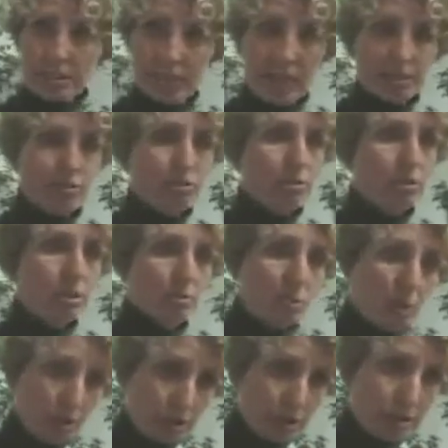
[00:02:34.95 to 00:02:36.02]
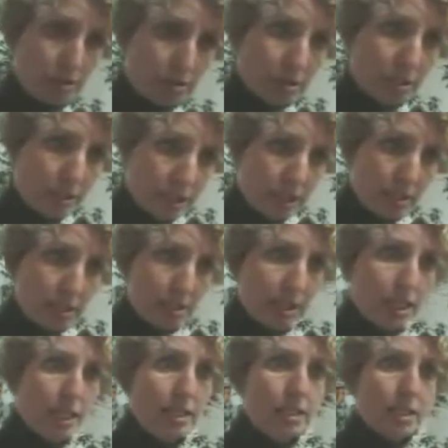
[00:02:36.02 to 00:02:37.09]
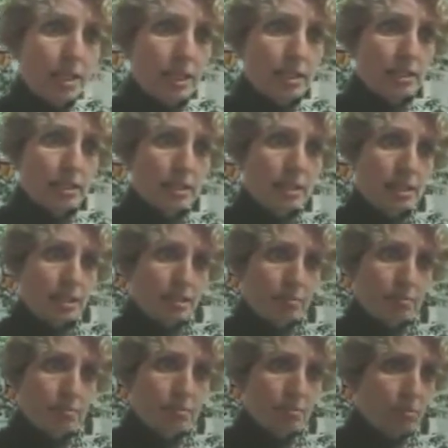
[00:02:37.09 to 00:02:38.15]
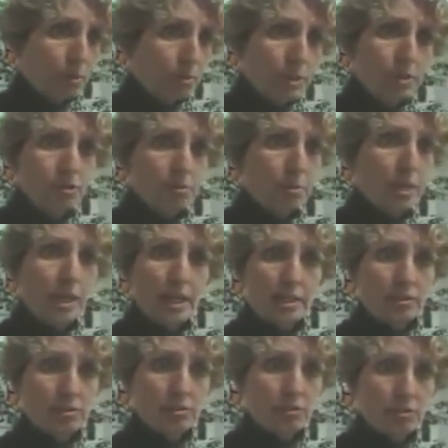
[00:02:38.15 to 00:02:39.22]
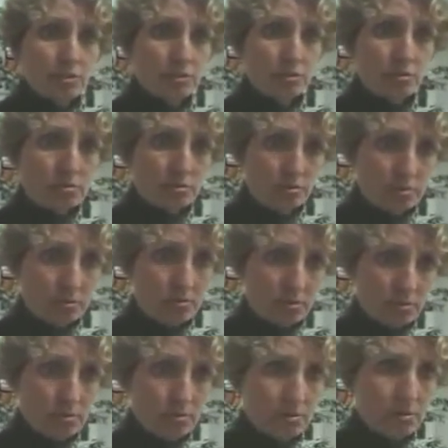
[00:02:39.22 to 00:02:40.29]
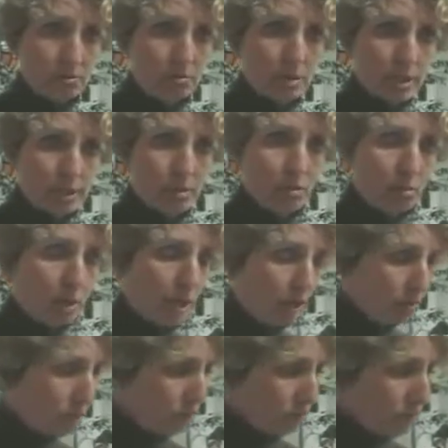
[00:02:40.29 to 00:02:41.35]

natural emollient in it that women in Japan just really go wild